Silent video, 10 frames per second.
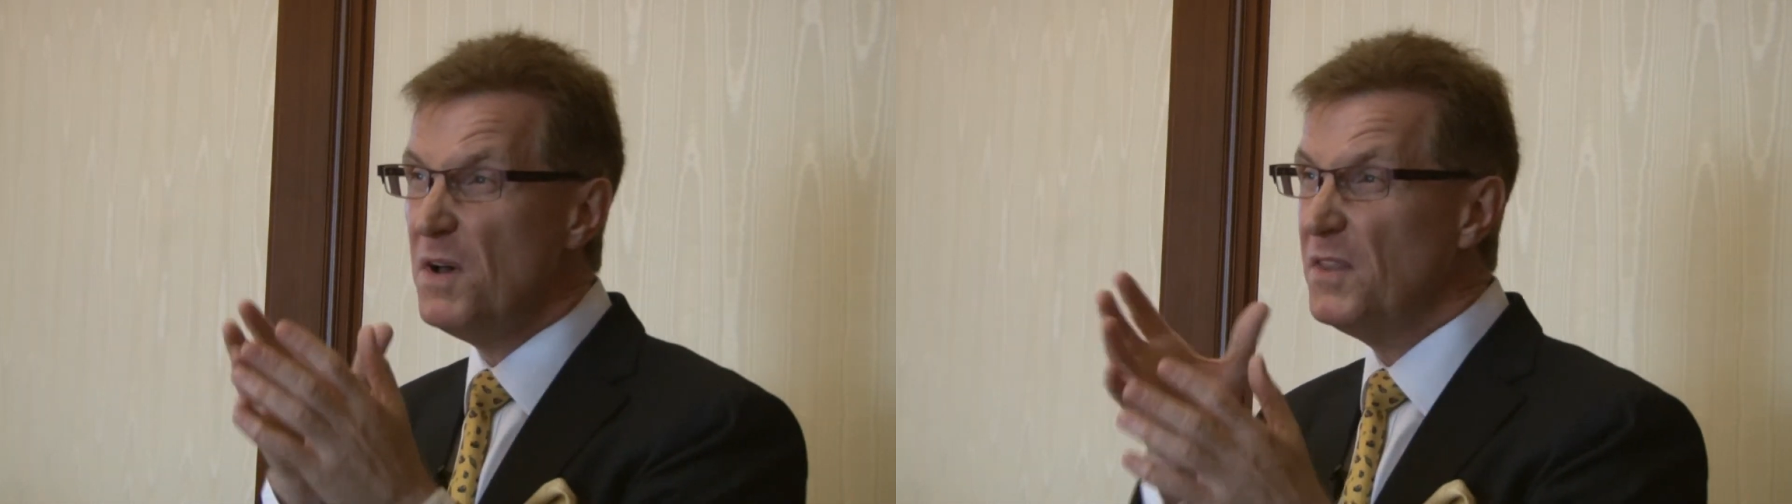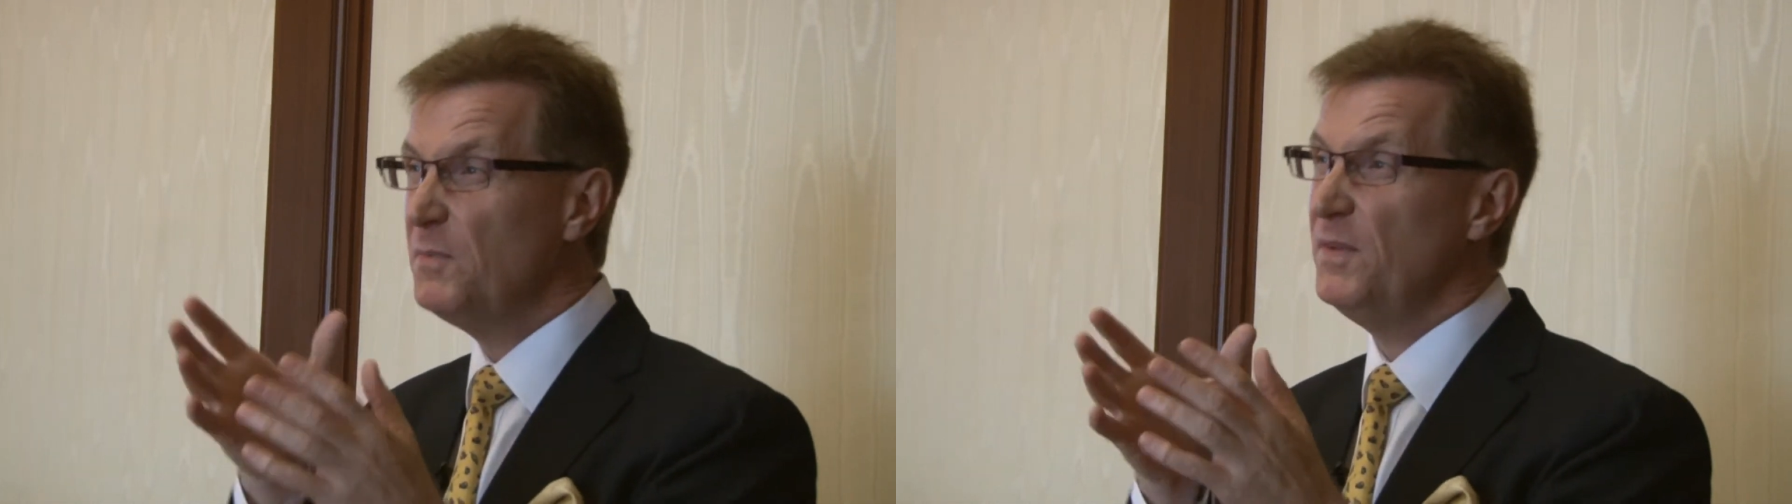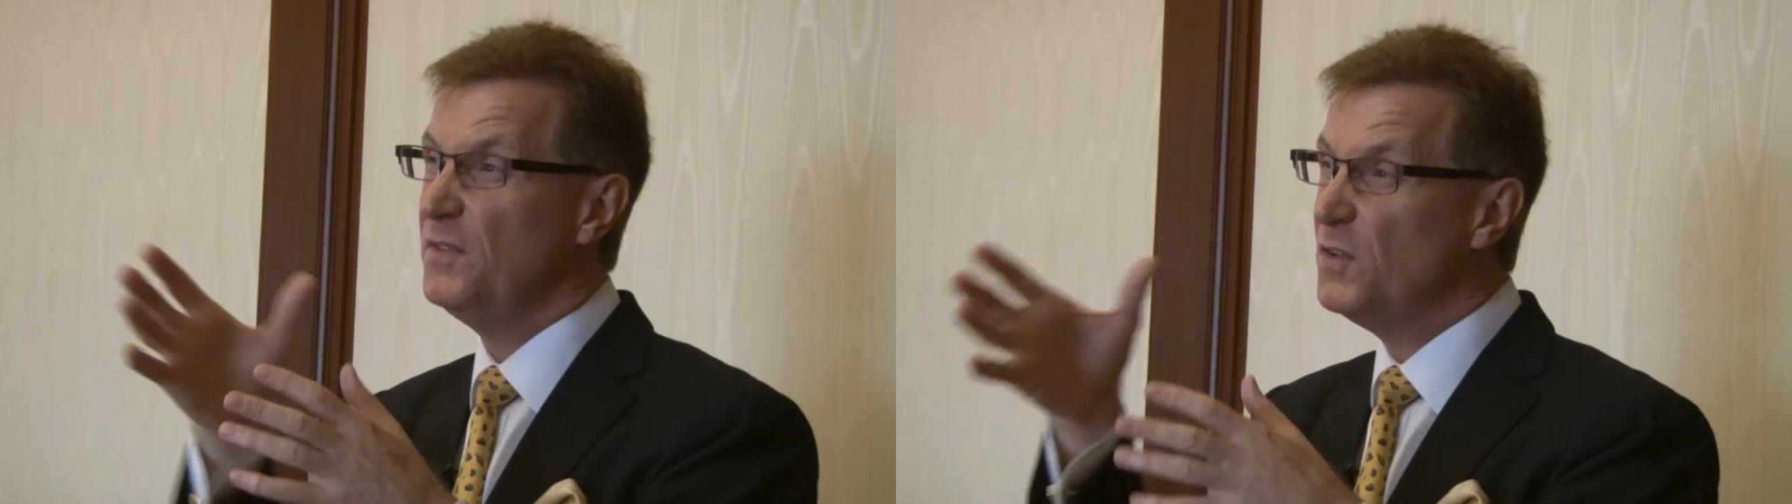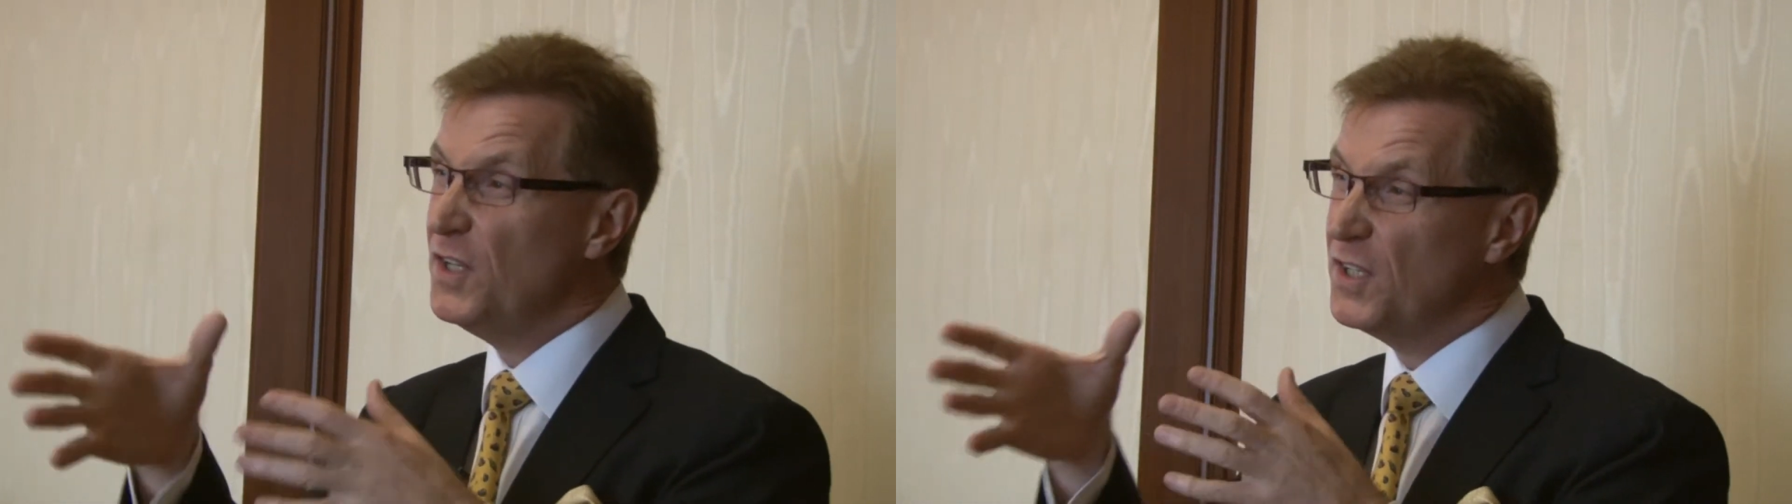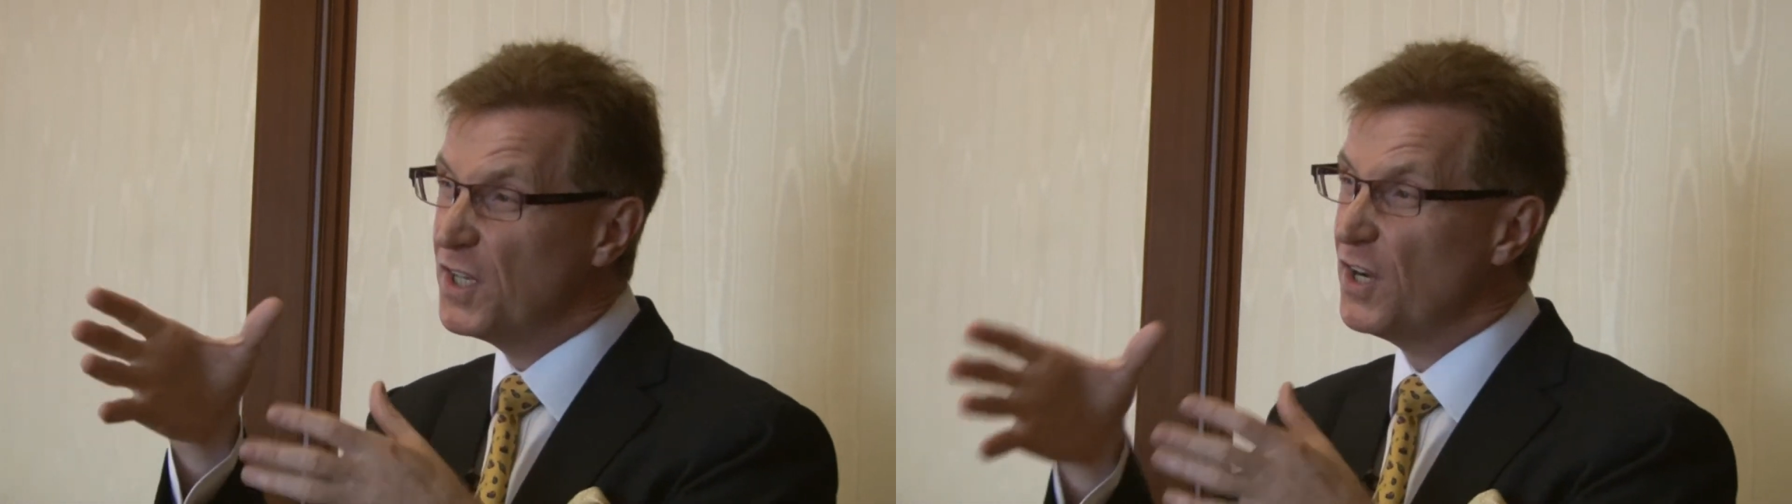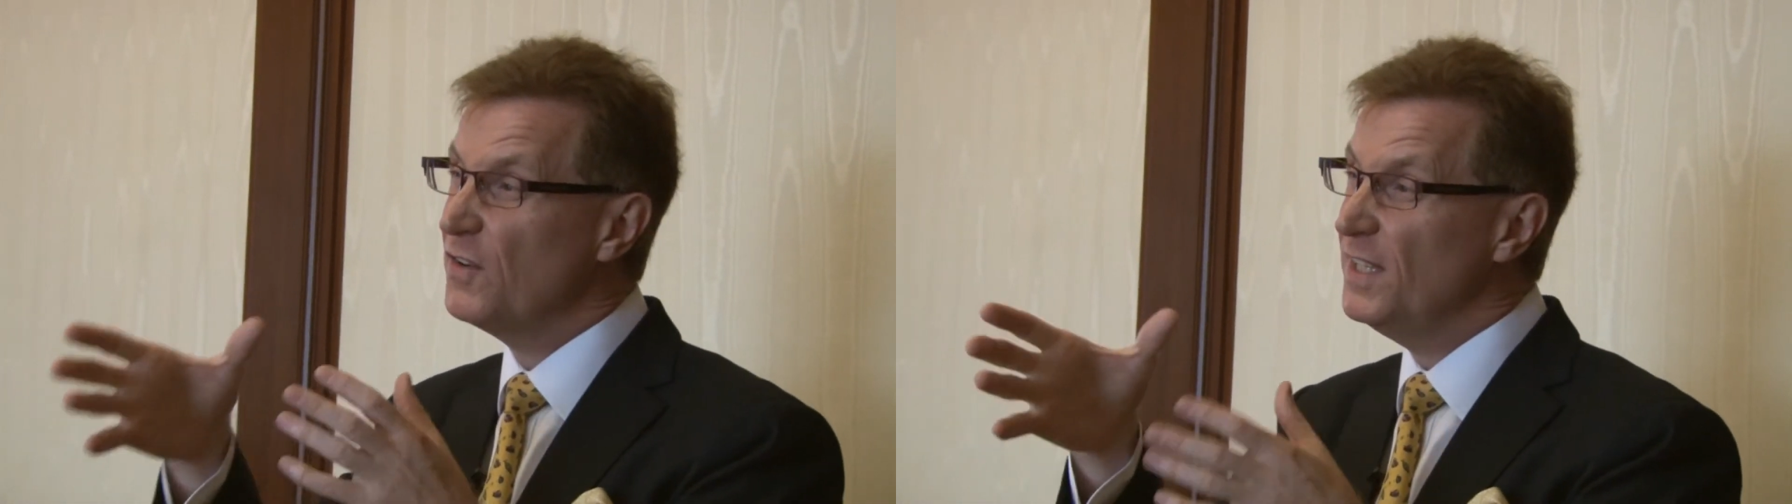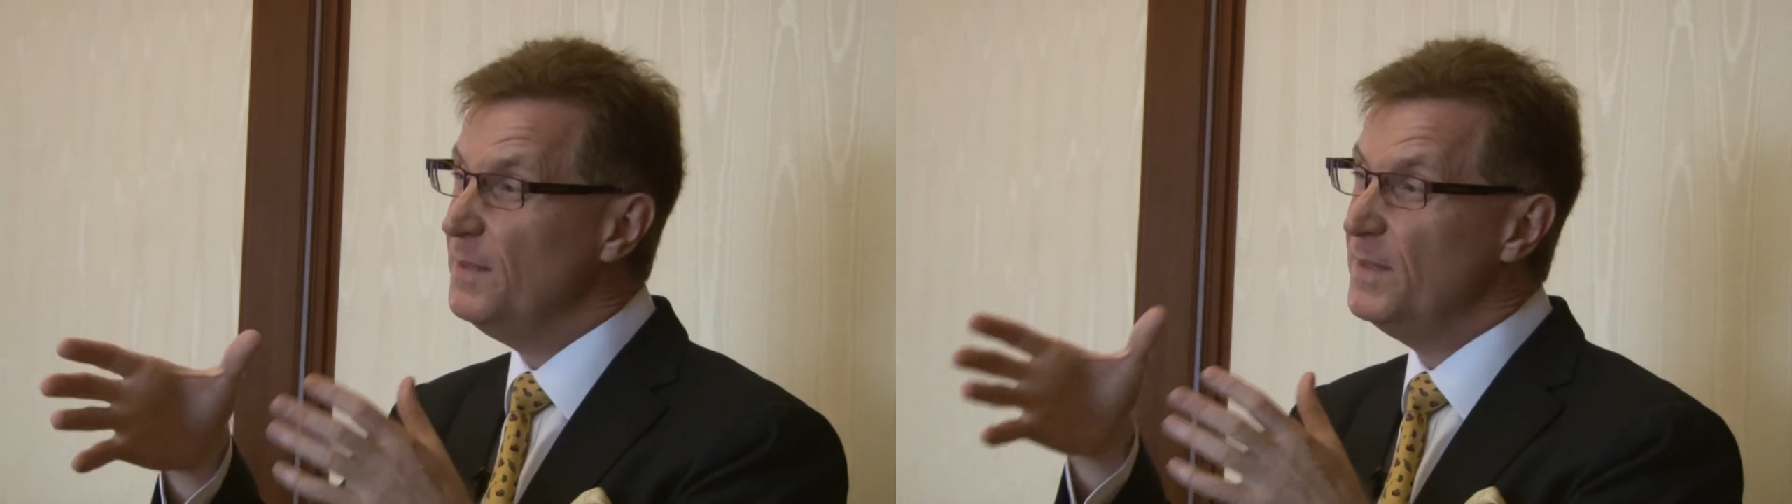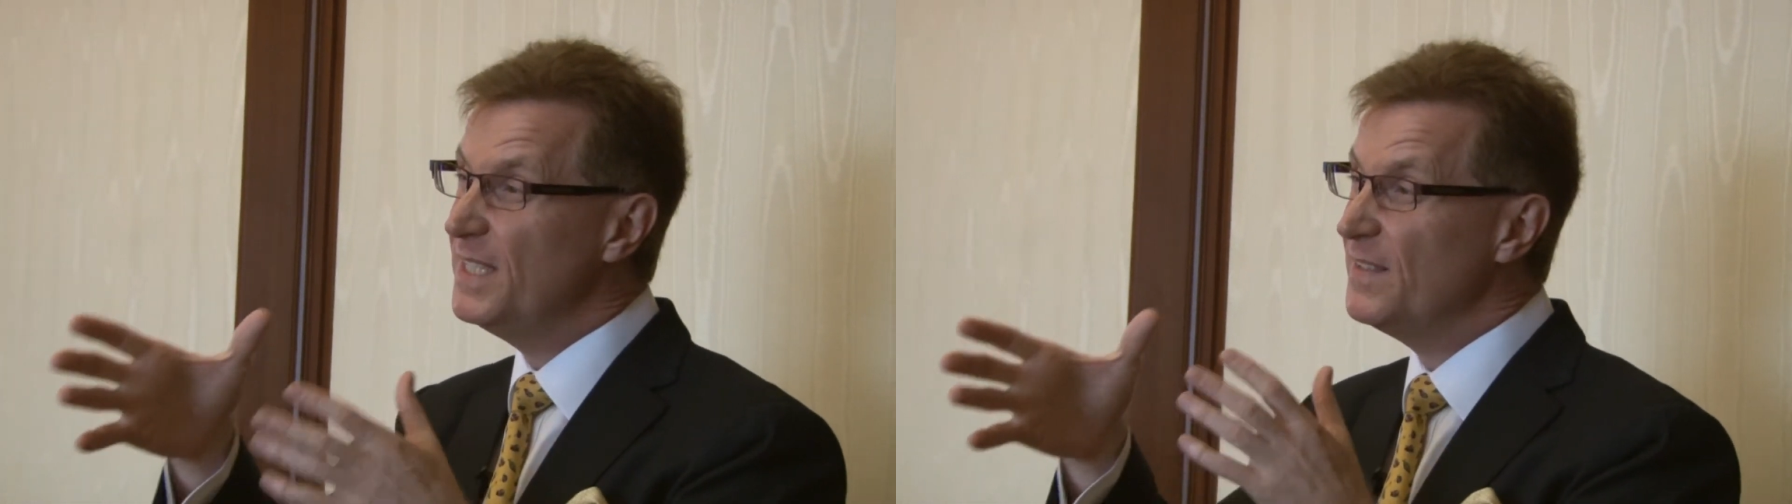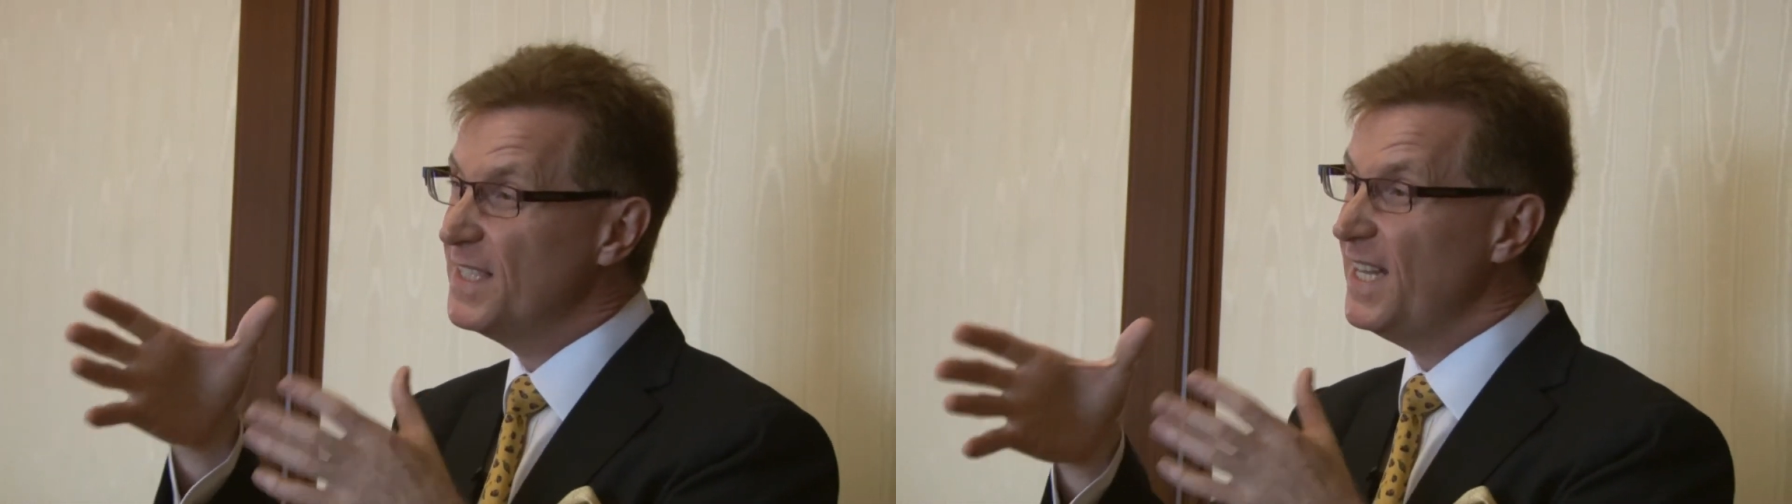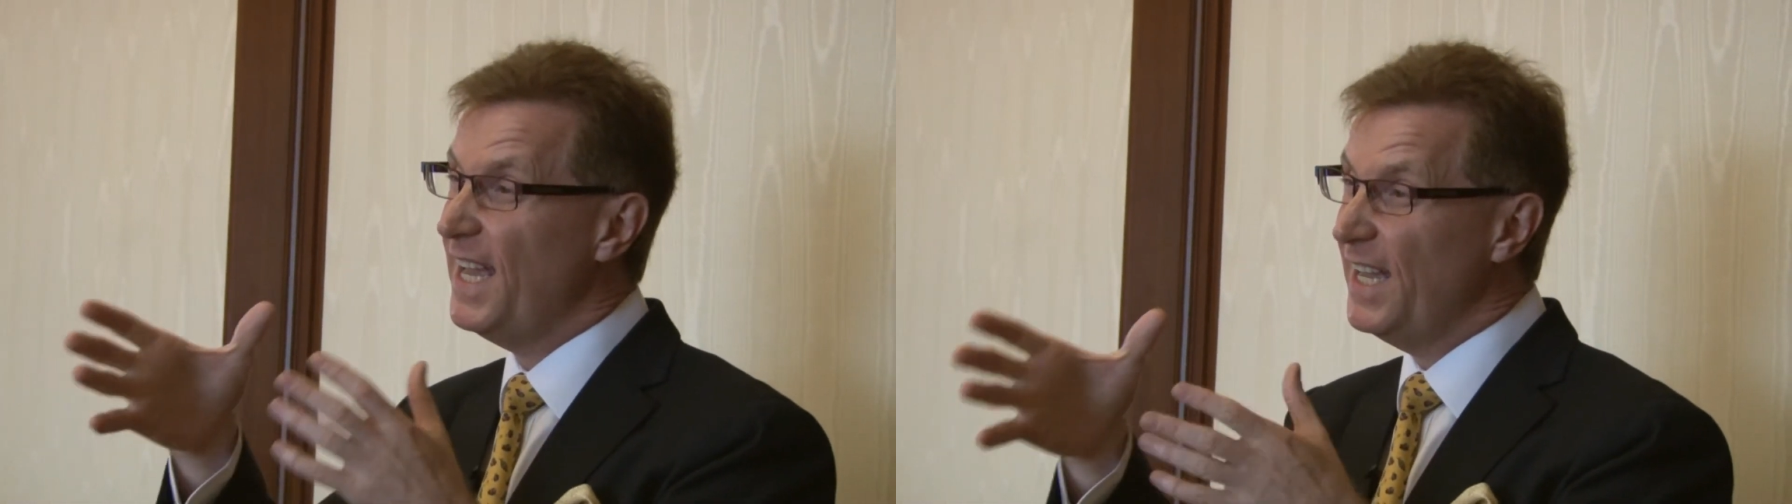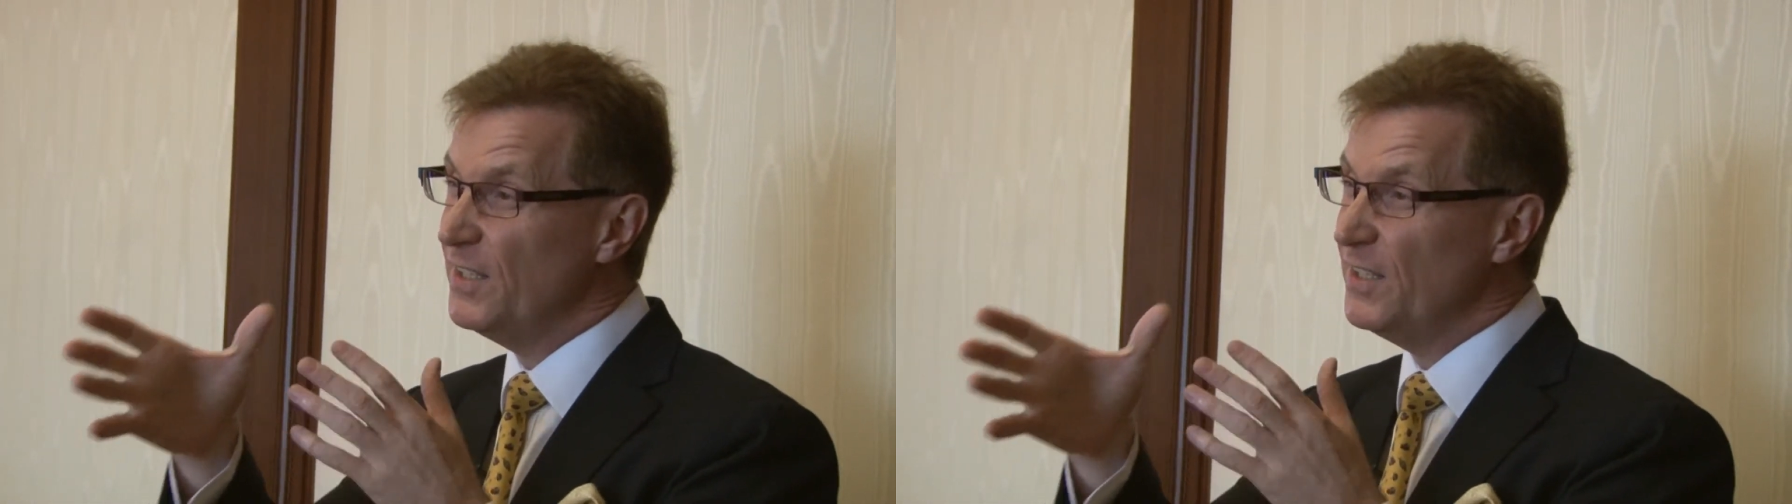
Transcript: month before your current limit to stay